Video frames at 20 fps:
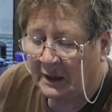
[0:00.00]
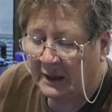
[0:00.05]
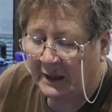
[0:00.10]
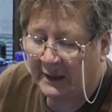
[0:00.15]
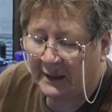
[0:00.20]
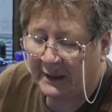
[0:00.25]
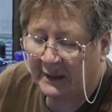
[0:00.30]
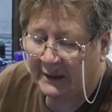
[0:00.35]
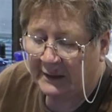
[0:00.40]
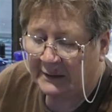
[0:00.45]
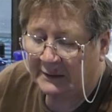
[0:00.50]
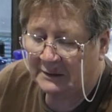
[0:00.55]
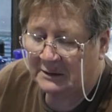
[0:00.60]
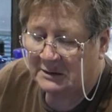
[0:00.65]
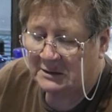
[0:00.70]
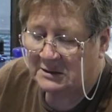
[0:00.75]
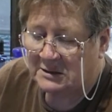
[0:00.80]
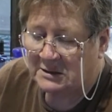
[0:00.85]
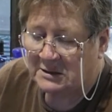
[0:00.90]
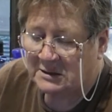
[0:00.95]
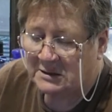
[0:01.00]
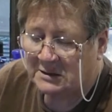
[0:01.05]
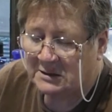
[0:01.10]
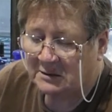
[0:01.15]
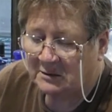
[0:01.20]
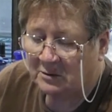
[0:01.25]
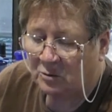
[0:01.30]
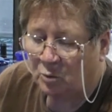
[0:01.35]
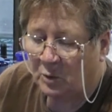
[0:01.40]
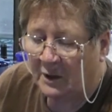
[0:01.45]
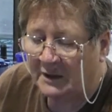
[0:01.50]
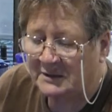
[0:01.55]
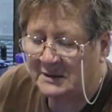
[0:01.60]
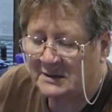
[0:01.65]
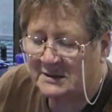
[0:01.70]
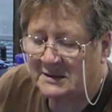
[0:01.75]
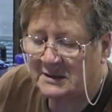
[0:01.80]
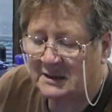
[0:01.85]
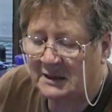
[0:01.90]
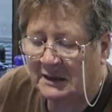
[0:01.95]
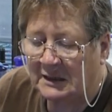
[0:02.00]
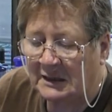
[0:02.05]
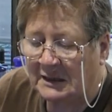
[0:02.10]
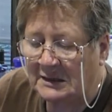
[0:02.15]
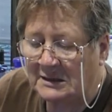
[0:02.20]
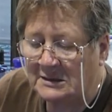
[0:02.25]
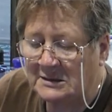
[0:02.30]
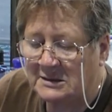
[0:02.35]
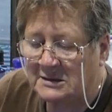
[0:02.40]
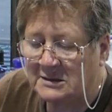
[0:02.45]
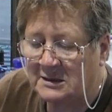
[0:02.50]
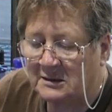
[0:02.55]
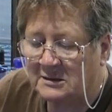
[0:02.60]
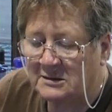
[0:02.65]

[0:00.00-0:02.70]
And once it is